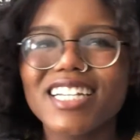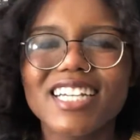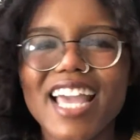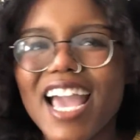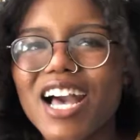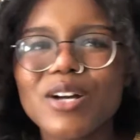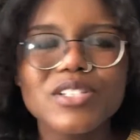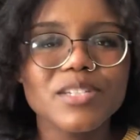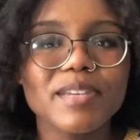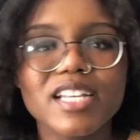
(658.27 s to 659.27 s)

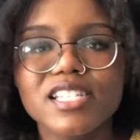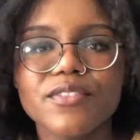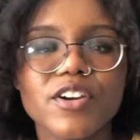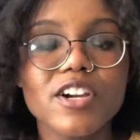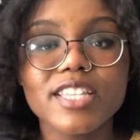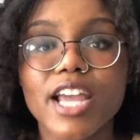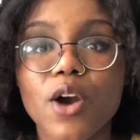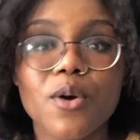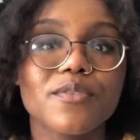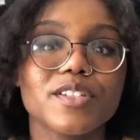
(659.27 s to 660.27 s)
counts, because I've heard like,
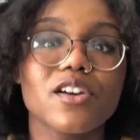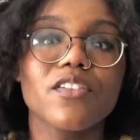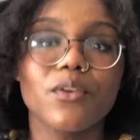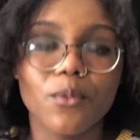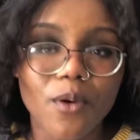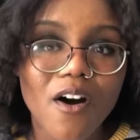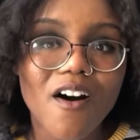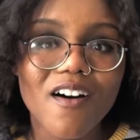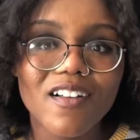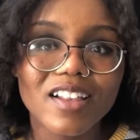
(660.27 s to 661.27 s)
oh, if it's on the
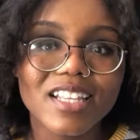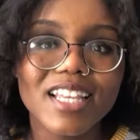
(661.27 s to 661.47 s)
wall,